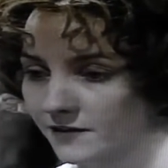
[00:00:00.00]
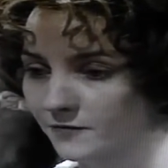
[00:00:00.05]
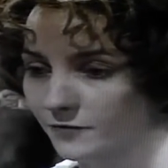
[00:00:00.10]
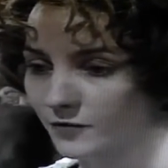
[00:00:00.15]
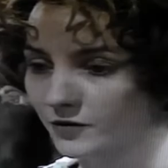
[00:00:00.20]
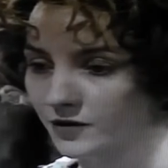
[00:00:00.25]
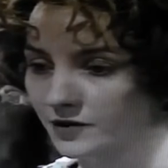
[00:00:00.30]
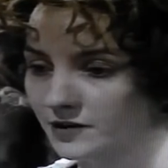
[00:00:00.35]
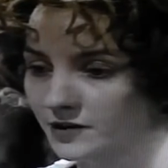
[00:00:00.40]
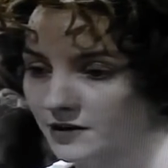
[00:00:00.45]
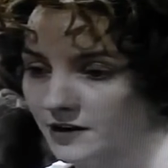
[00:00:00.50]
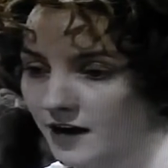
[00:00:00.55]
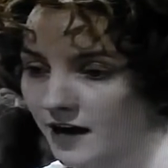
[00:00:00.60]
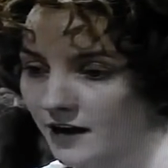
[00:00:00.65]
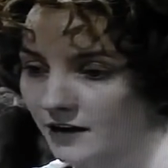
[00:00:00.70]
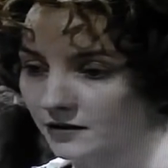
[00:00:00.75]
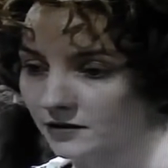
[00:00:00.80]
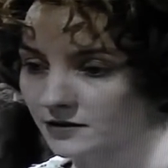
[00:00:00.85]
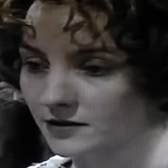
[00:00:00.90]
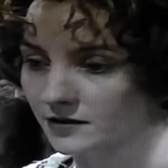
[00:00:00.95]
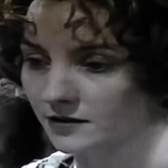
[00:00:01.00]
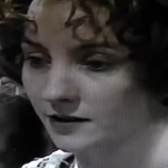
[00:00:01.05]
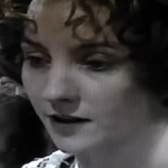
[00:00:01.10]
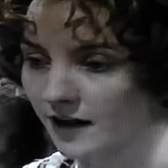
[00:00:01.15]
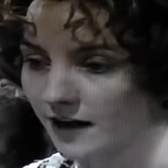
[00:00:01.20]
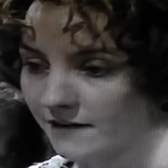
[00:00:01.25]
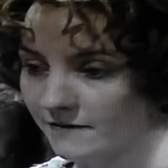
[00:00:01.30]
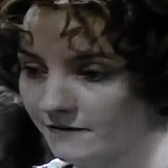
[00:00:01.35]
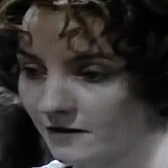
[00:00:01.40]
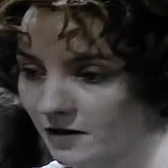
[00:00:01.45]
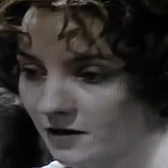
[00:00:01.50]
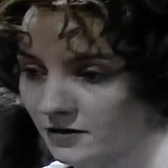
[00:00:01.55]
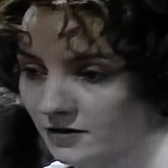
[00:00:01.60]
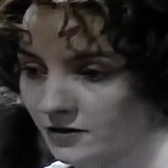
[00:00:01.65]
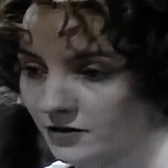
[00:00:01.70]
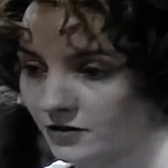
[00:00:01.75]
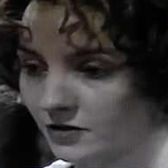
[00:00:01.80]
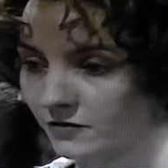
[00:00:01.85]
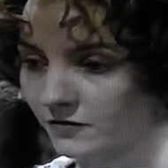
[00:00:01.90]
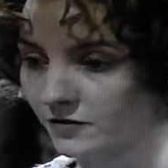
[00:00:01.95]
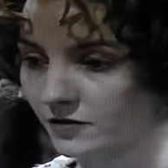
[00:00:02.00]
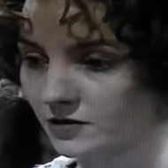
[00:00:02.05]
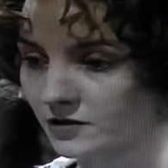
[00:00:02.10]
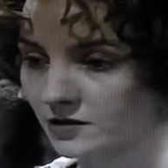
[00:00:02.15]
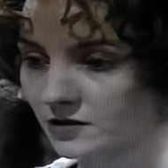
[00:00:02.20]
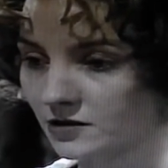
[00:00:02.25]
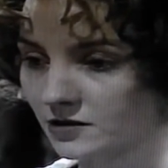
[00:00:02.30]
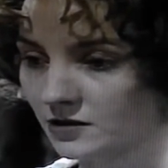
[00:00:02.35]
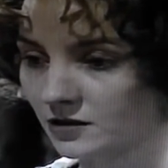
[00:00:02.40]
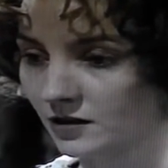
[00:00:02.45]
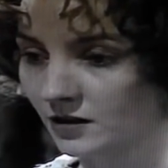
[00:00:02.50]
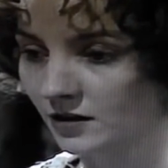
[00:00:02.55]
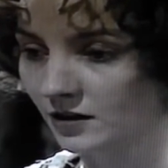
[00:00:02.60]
live with the denials that life asks of us.